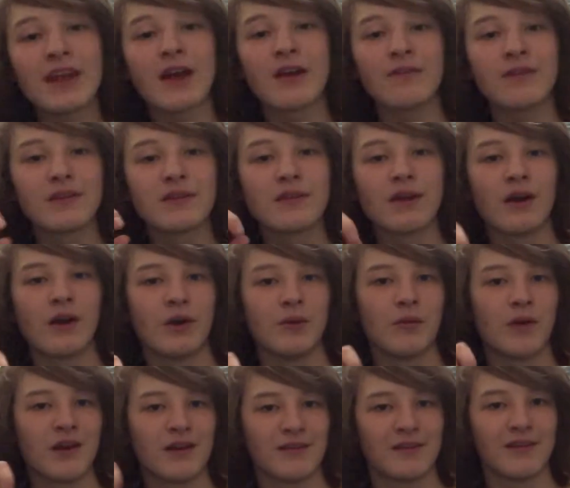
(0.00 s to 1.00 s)
ever
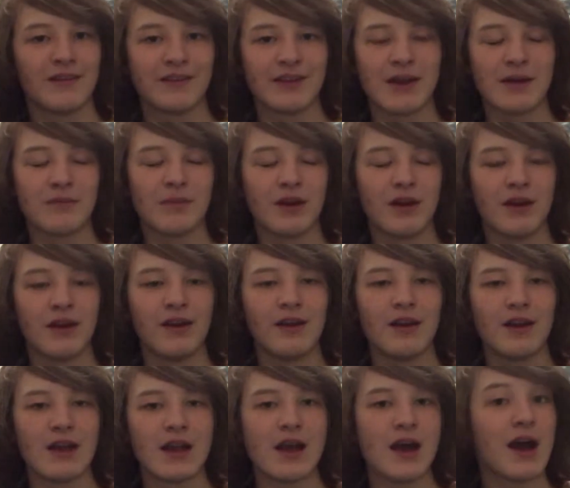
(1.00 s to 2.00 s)
time I rode that bike.
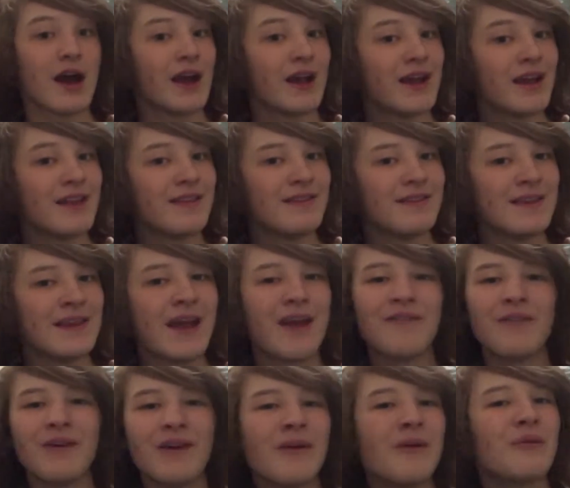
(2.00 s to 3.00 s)
I had
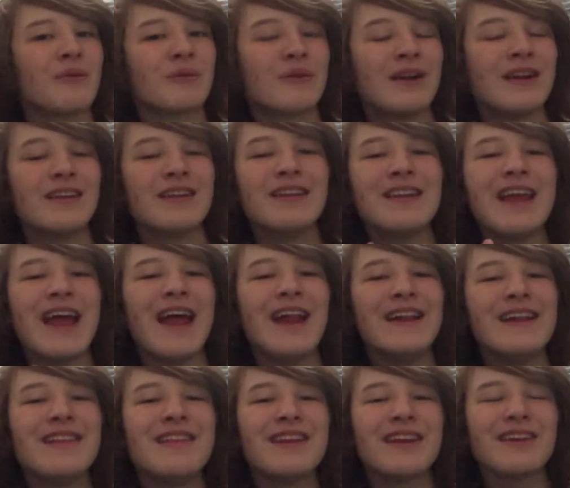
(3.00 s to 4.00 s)
never ridden
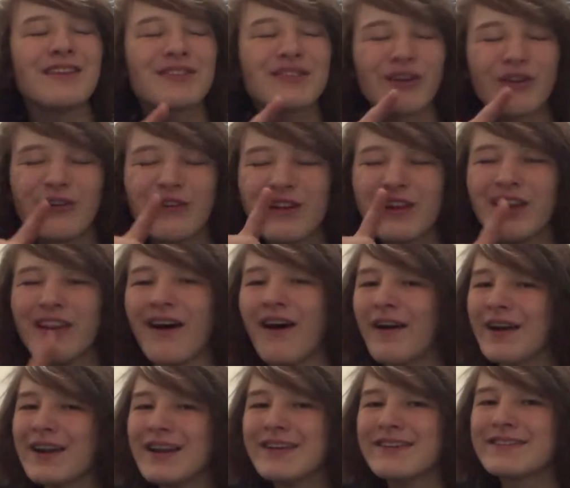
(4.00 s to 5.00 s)
anything so
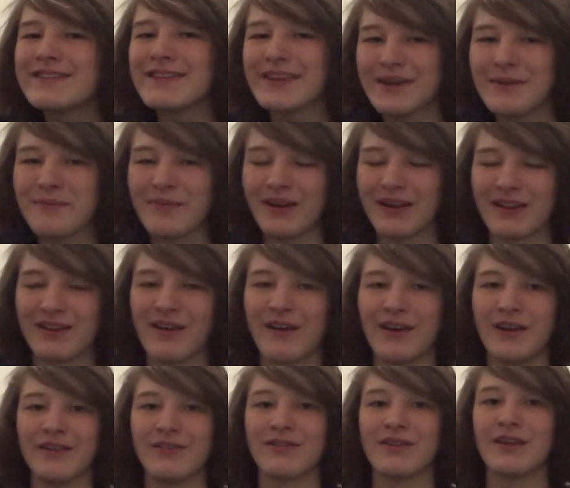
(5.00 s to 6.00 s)
light in my
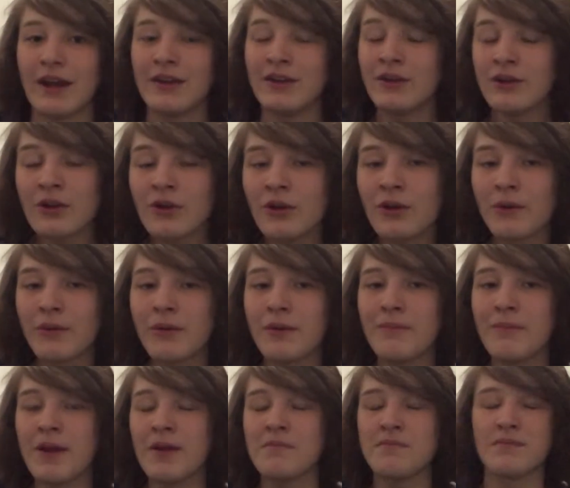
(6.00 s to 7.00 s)
life. And you gotta
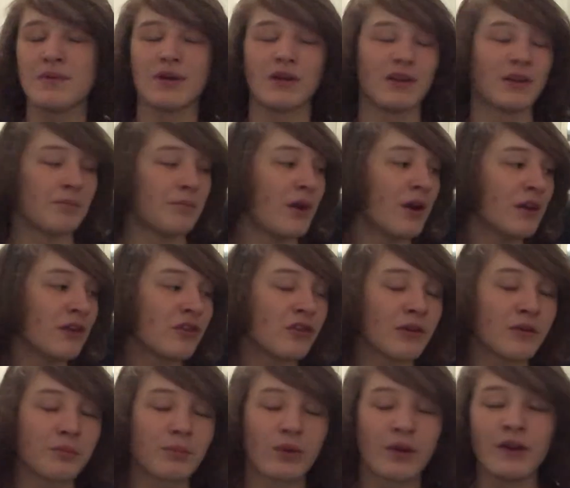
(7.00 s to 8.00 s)
remember, the bikes I
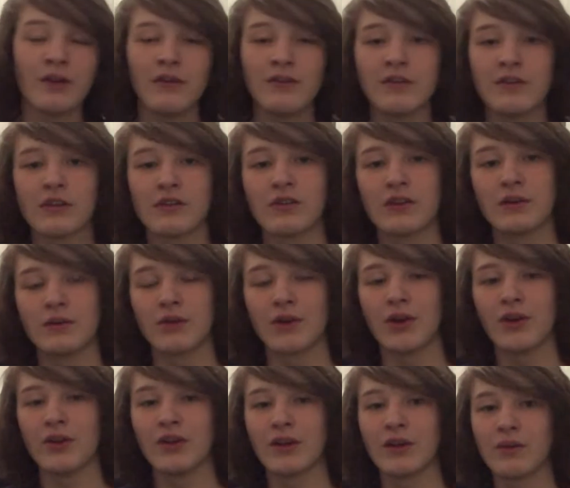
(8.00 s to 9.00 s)
was previously
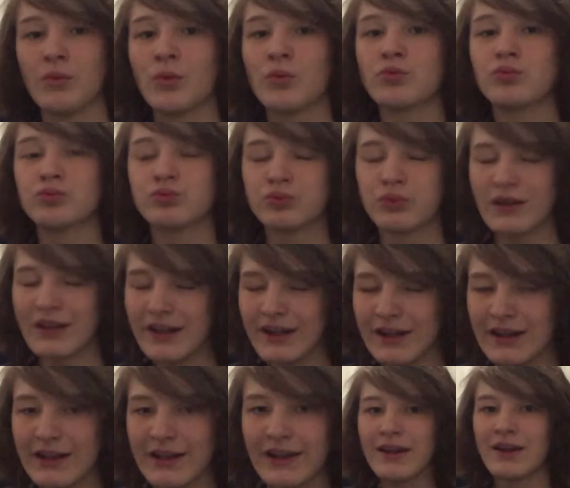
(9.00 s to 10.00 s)
riding were
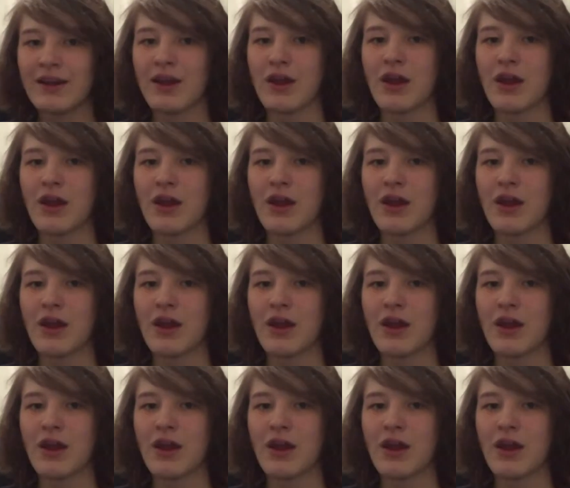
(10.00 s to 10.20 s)
really,